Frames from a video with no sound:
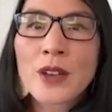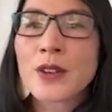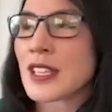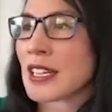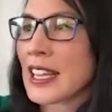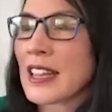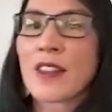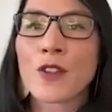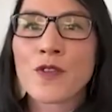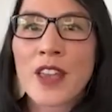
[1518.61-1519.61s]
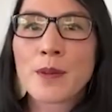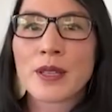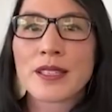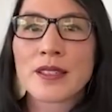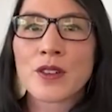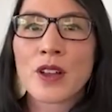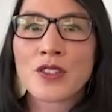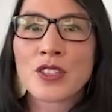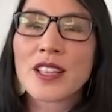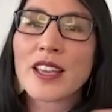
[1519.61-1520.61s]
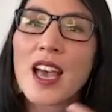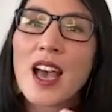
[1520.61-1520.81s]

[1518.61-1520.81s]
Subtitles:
careers and in their families. They're not.